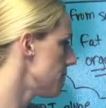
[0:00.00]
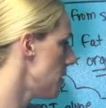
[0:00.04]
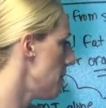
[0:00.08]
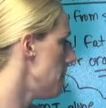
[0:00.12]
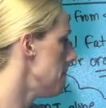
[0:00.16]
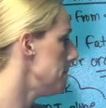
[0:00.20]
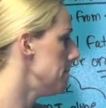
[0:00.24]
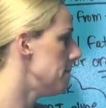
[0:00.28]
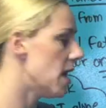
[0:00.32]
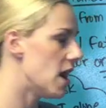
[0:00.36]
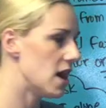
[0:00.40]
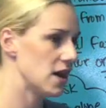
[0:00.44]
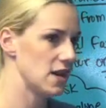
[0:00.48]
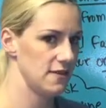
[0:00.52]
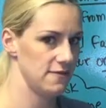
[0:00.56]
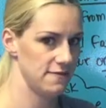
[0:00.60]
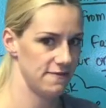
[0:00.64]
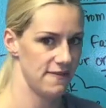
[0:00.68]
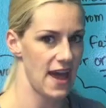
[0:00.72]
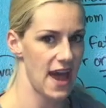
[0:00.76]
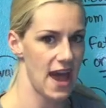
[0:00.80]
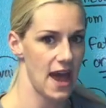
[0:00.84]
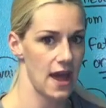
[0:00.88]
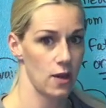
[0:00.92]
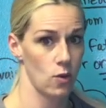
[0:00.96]
from body
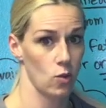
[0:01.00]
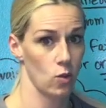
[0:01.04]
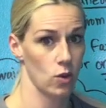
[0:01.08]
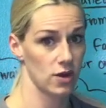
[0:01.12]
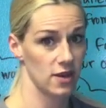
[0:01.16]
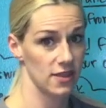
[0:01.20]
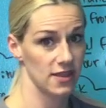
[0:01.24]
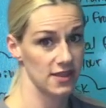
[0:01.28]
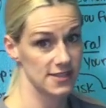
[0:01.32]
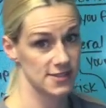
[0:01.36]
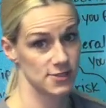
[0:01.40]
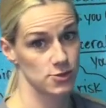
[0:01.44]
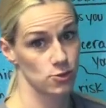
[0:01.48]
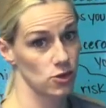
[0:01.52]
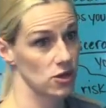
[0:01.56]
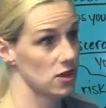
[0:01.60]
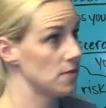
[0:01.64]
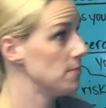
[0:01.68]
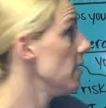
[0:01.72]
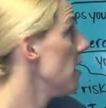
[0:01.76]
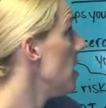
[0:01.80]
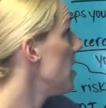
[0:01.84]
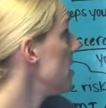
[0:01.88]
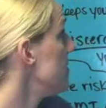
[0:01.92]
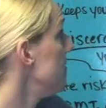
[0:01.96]
fat. Where do they store the
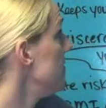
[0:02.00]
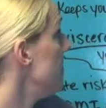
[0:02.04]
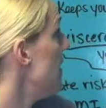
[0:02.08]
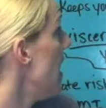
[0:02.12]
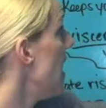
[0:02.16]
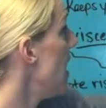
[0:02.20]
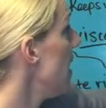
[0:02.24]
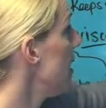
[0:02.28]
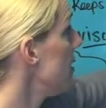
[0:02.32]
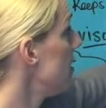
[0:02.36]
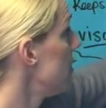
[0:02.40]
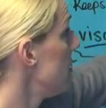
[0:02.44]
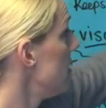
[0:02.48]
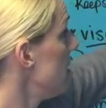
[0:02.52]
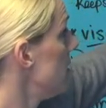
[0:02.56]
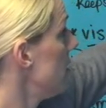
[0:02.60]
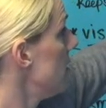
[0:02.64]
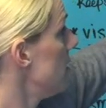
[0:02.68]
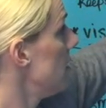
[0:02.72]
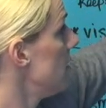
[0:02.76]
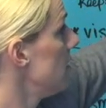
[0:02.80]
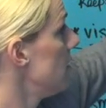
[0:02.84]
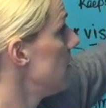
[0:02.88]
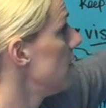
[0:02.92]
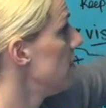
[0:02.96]
body fat?
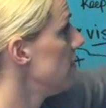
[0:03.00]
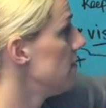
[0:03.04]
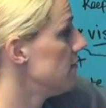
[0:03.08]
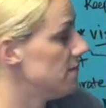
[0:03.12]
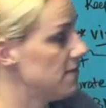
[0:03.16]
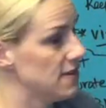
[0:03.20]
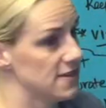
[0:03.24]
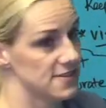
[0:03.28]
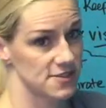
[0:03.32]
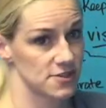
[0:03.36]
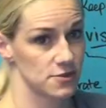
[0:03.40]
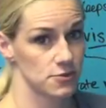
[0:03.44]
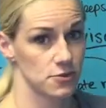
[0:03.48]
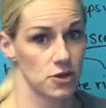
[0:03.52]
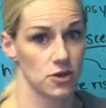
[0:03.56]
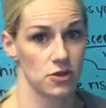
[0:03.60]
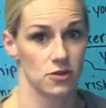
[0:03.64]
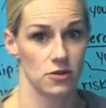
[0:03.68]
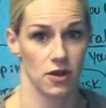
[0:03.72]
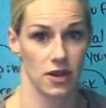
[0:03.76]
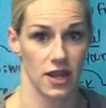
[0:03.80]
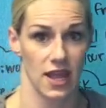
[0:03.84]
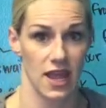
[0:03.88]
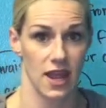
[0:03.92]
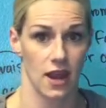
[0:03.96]
Visceral,
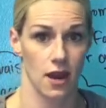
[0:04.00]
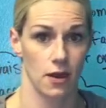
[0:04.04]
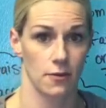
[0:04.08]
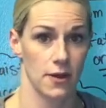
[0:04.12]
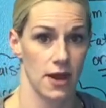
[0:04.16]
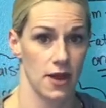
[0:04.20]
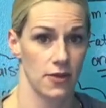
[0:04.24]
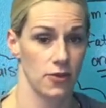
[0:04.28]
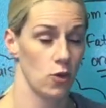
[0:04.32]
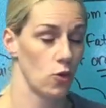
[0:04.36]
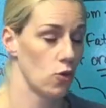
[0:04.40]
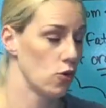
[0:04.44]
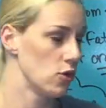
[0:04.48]
okay, around the